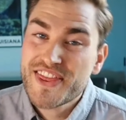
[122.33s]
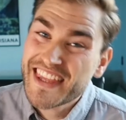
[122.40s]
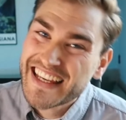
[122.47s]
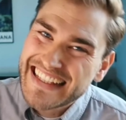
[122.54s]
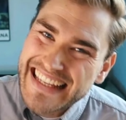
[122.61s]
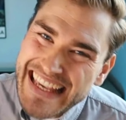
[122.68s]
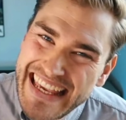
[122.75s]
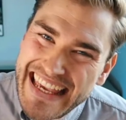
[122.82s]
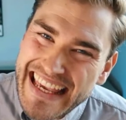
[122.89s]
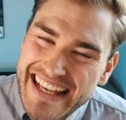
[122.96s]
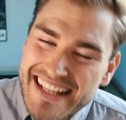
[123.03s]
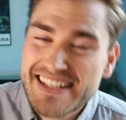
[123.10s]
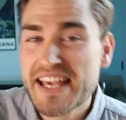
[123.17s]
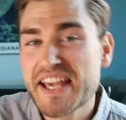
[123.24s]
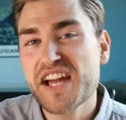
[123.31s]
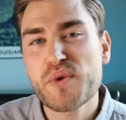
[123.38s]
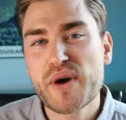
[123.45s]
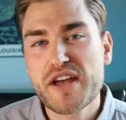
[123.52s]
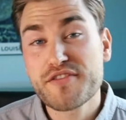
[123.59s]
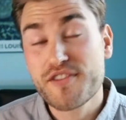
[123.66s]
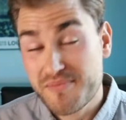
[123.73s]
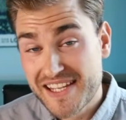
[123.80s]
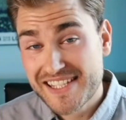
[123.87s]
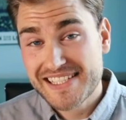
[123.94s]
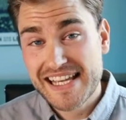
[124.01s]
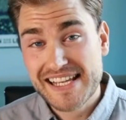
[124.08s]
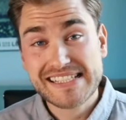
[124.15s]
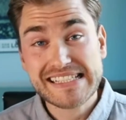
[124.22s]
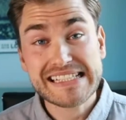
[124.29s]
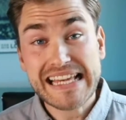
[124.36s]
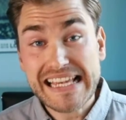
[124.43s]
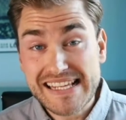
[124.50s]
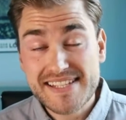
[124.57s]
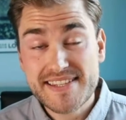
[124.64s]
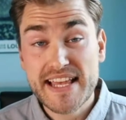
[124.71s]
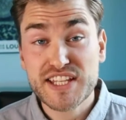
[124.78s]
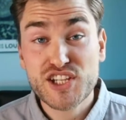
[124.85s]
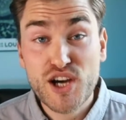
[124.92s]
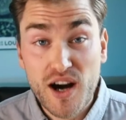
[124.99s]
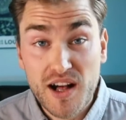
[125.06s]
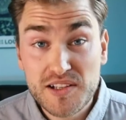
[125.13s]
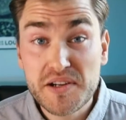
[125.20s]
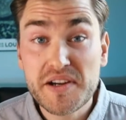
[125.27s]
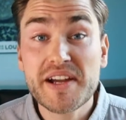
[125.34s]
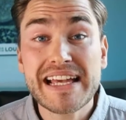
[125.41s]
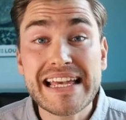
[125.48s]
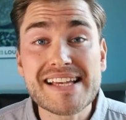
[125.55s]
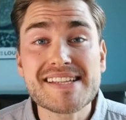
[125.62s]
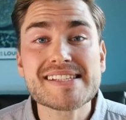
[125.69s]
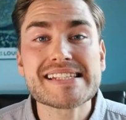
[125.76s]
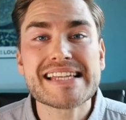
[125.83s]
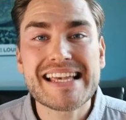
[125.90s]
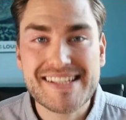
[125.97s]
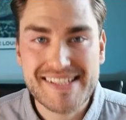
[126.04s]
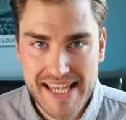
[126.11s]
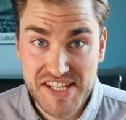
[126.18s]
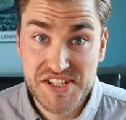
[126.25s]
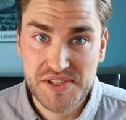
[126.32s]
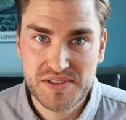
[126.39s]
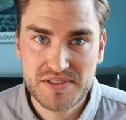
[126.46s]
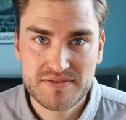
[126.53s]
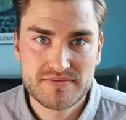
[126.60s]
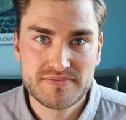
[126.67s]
The key takeaway from this lesson is that color is essential.